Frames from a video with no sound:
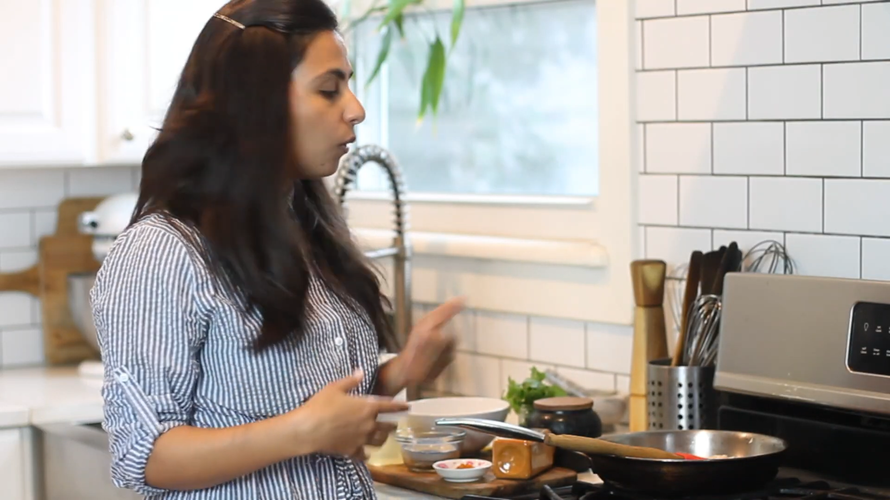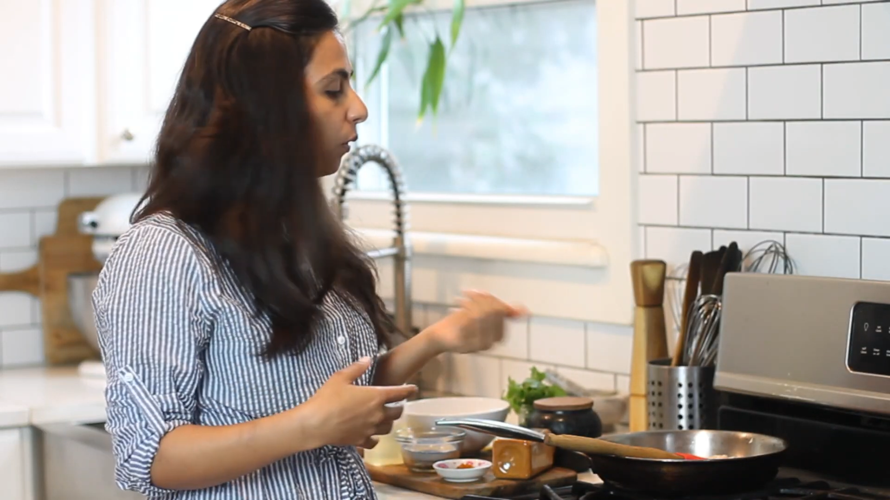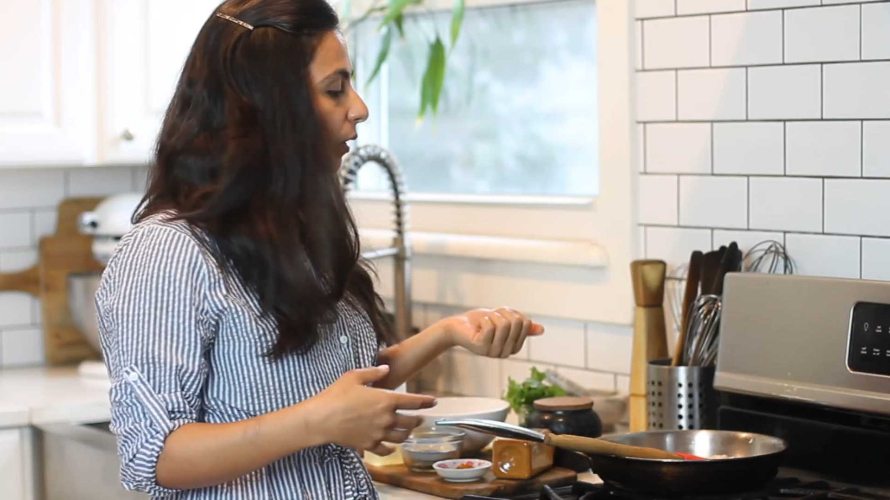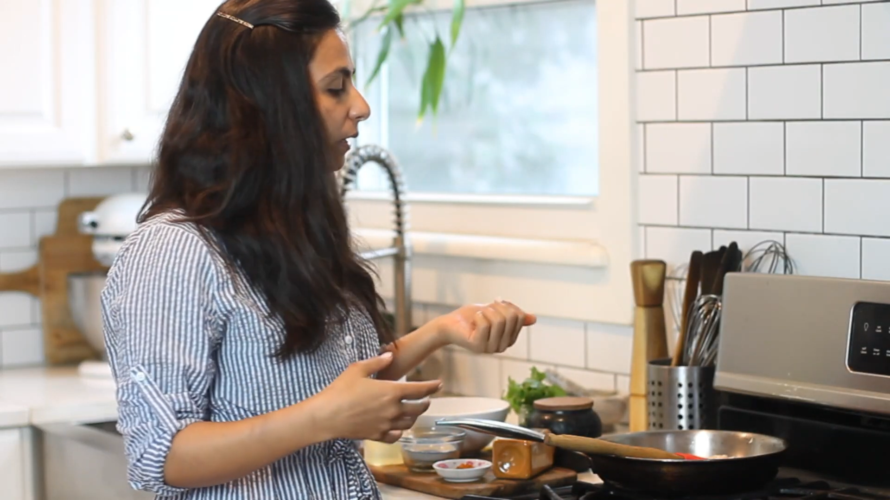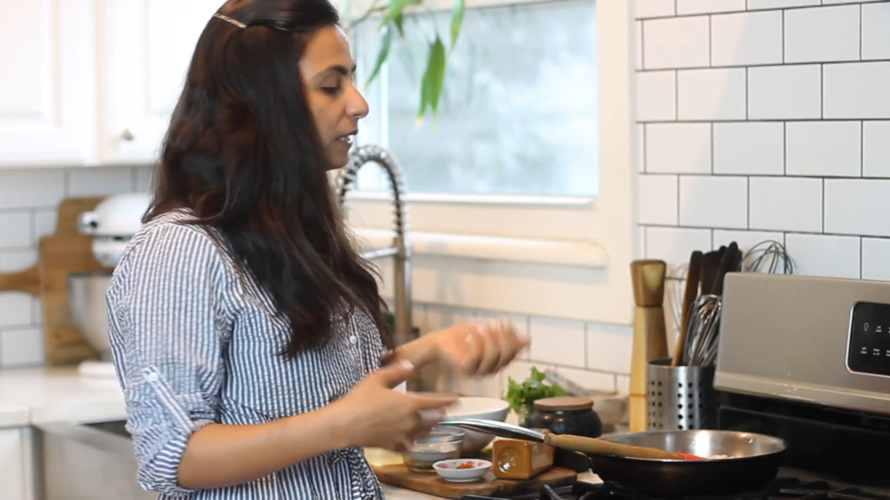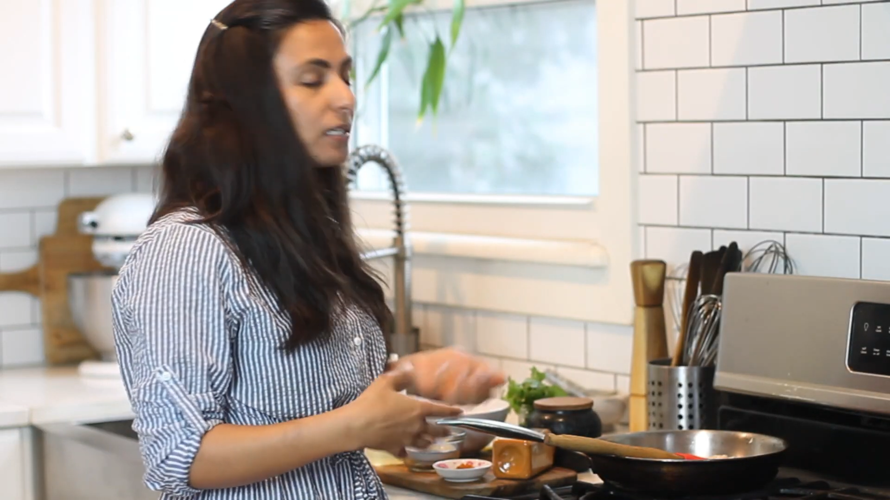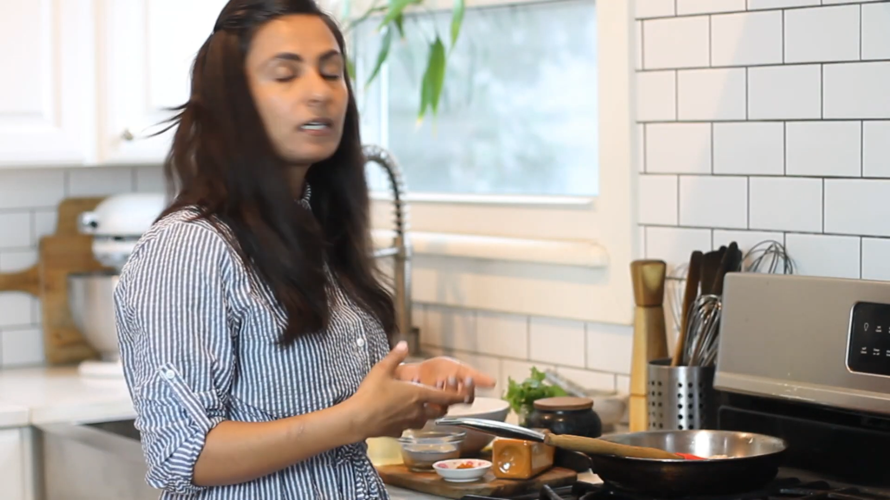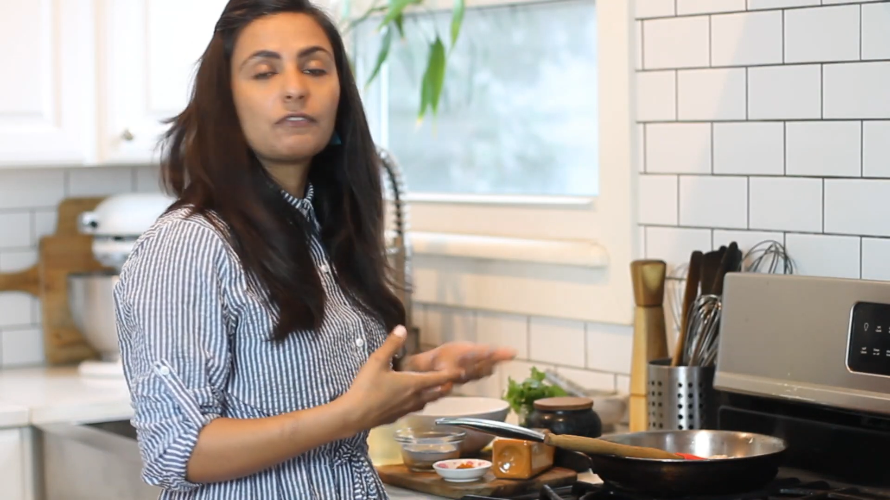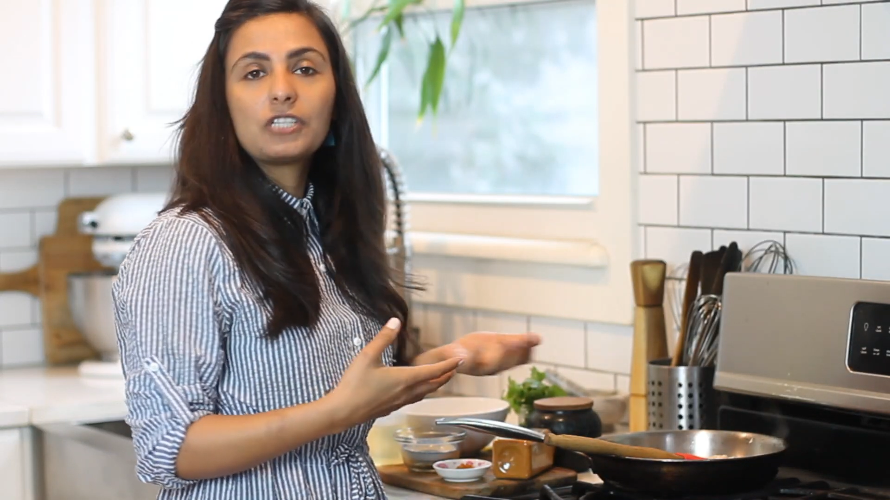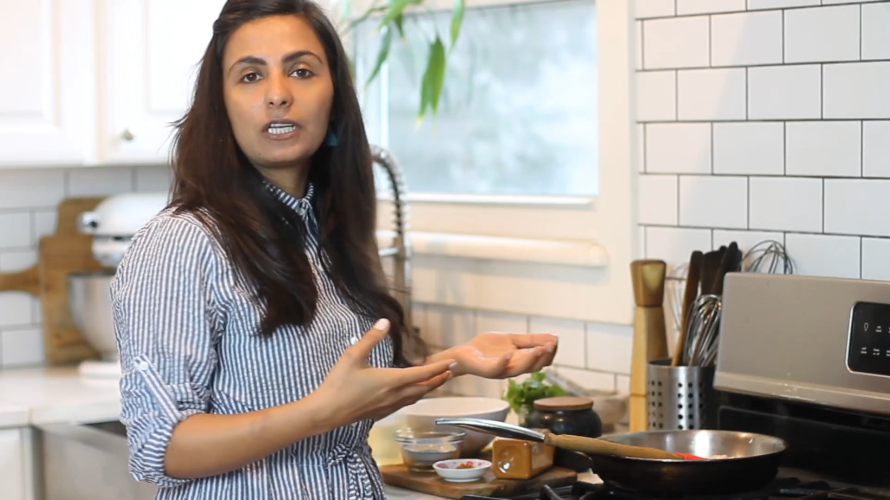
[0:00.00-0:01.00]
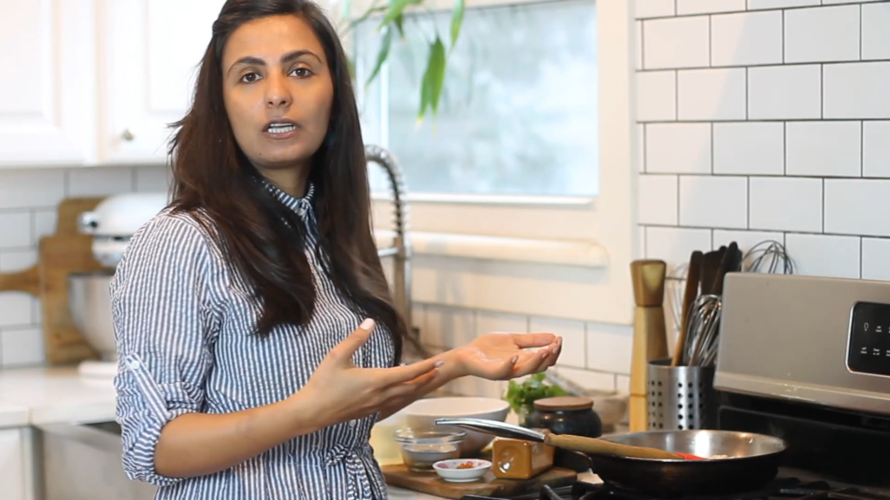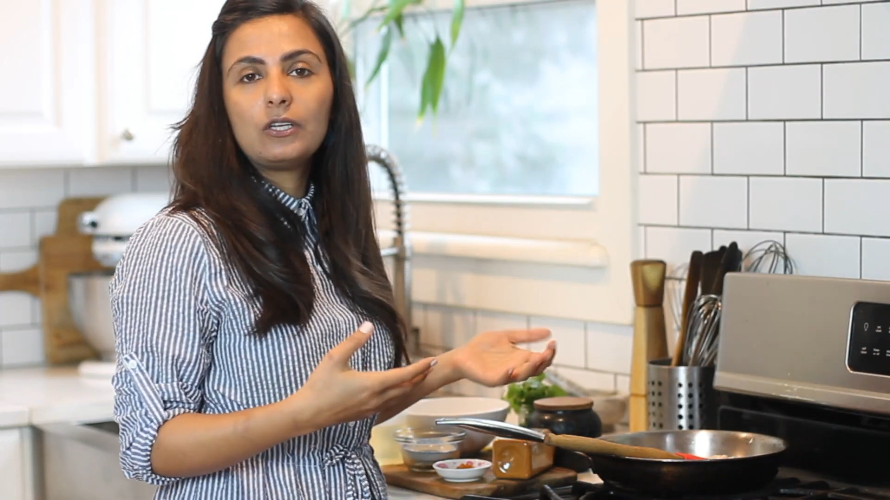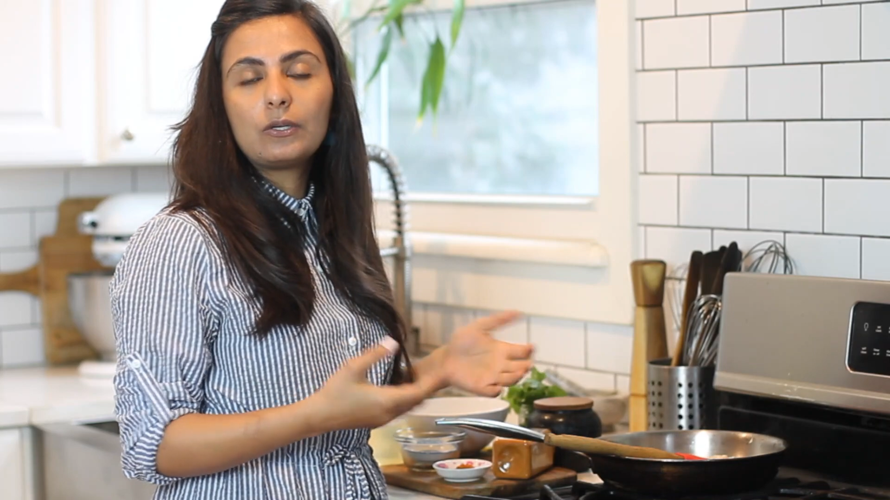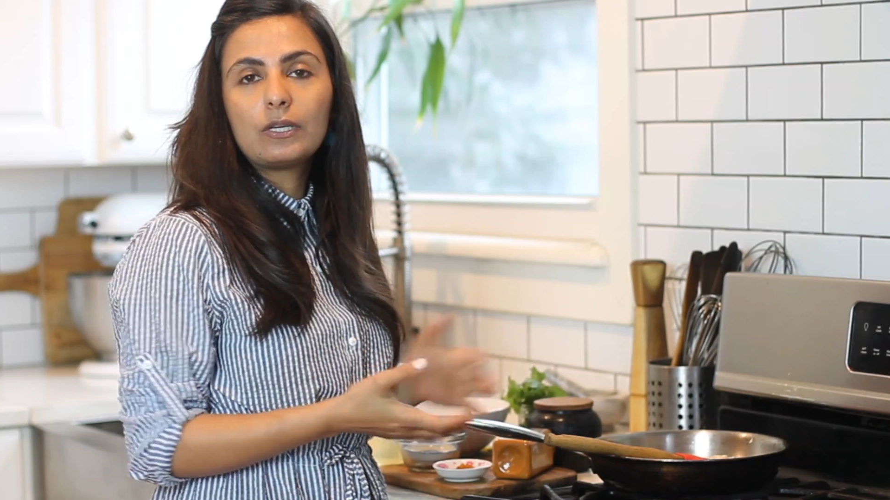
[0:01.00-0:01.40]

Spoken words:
or instead of chicken, you